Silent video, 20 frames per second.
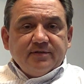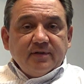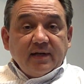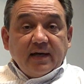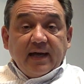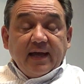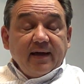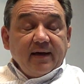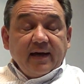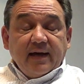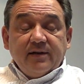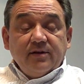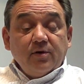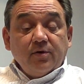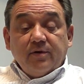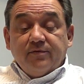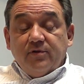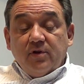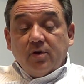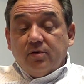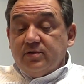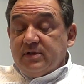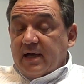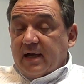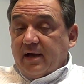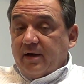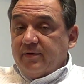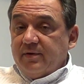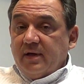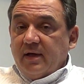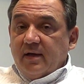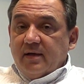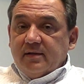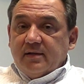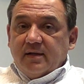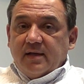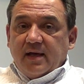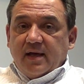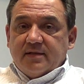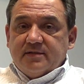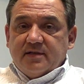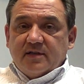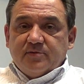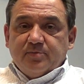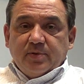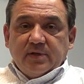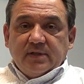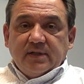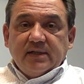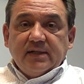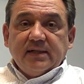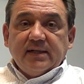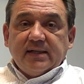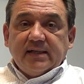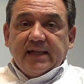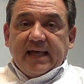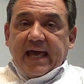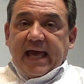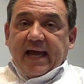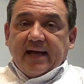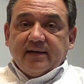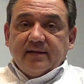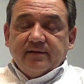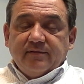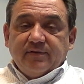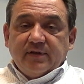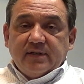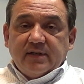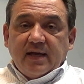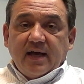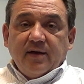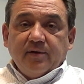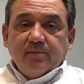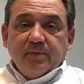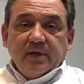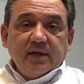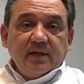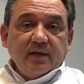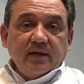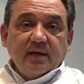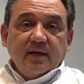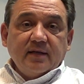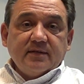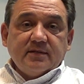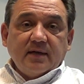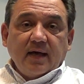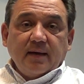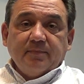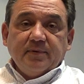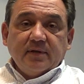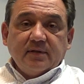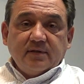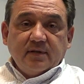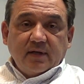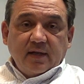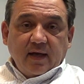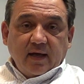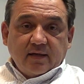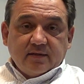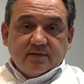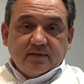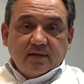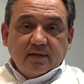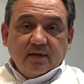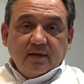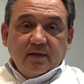and I know of no town that has as politically active a town meeting as Hopkinton has.